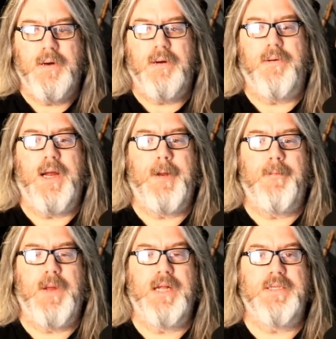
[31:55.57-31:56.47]
right?
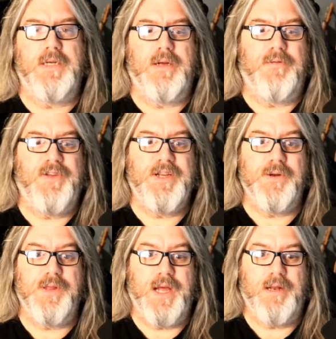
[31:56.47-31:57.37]
It's a
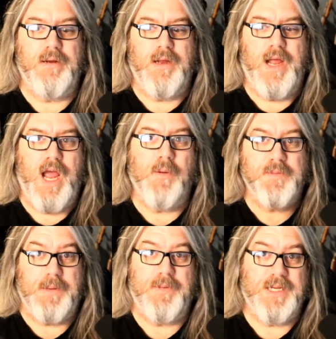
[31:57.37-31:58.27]
feature that
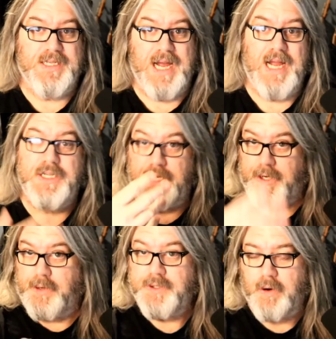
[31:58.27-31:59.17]
helps people decide to
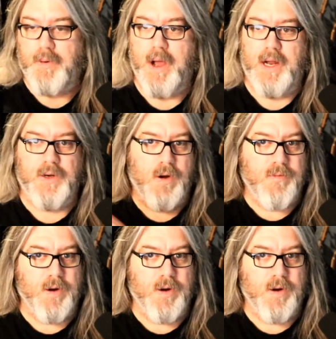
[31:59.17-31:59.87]
use your product over